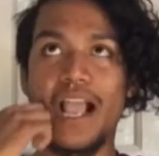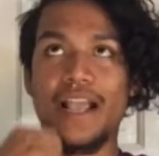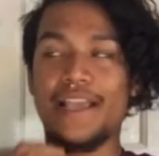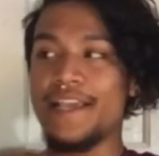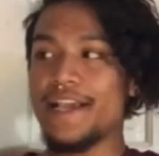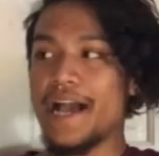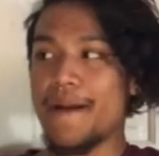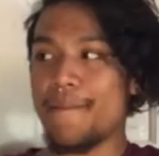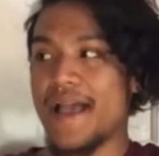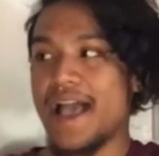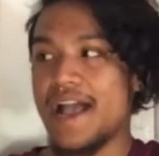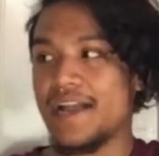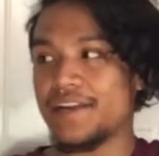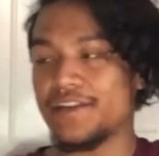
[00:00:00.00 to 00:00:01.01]
he got
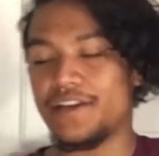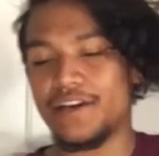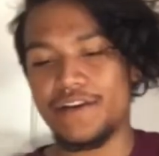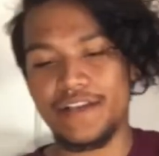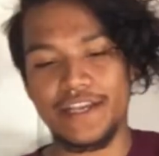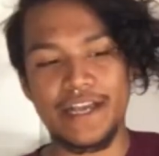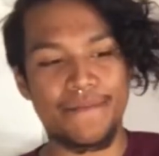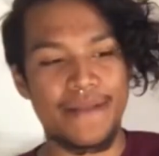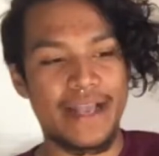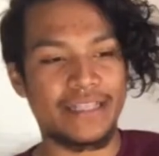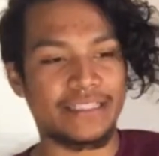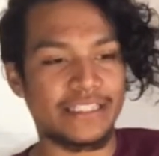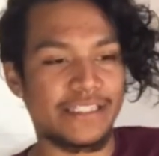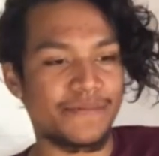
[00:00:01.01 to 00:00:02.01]
mad, you know, he got
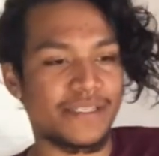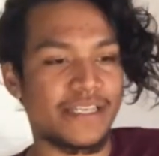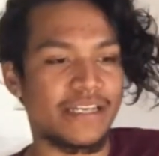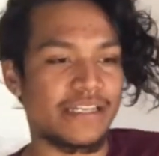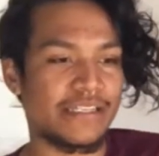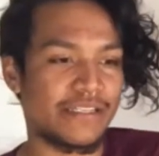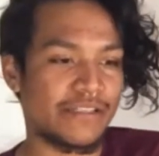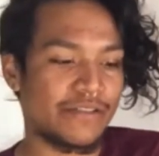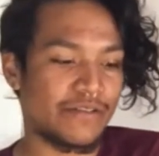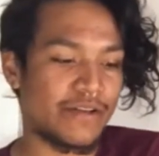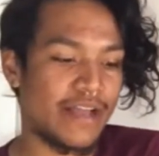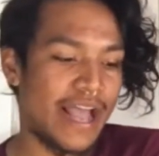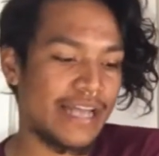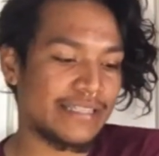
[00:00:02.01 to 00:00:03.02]
mad that Nipsey
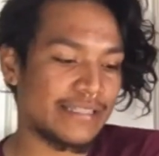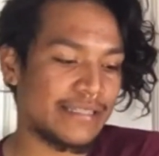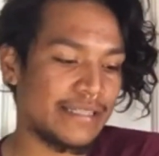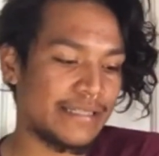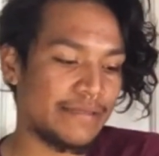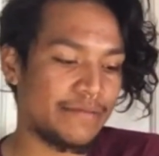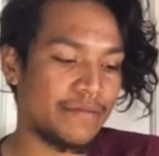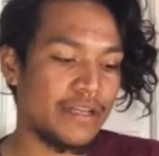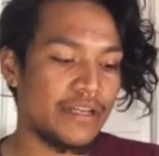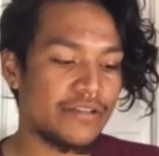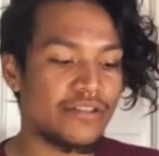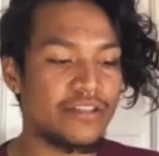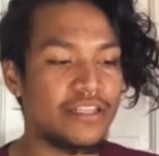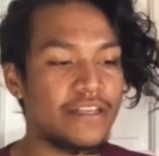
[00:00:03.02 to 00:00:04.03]
Hussle asked him
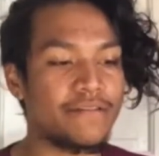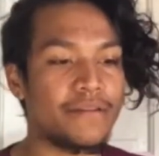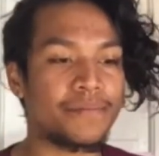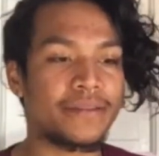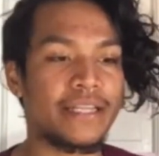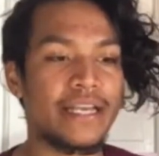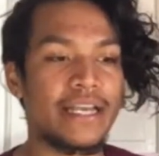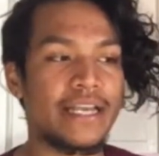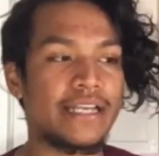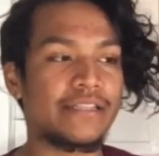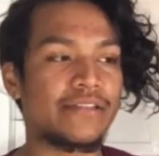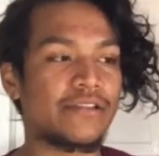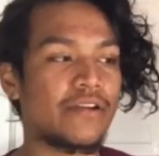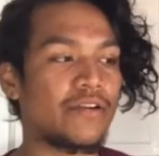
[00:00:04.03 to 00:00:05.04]
to leave the
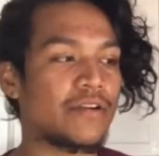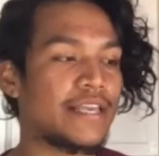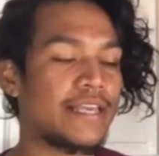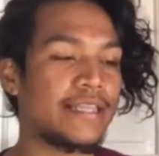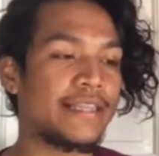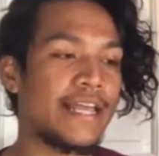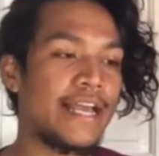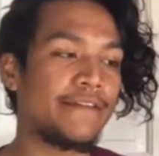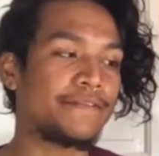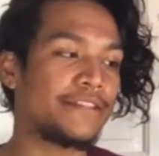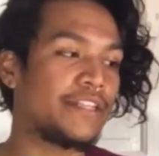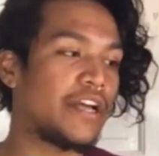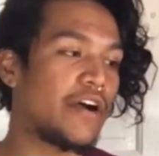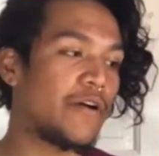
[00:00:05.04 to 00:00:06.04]
place, so he left,
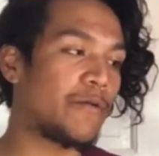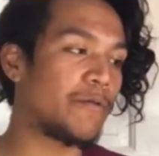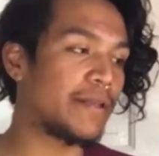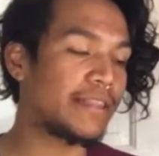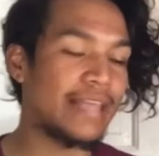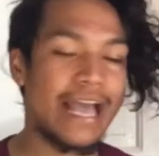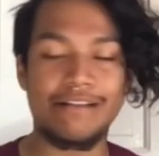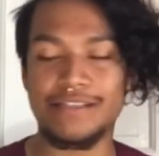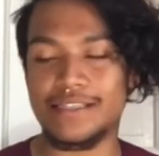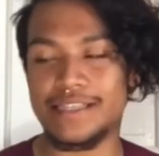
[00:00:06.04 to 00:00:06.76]
you know, without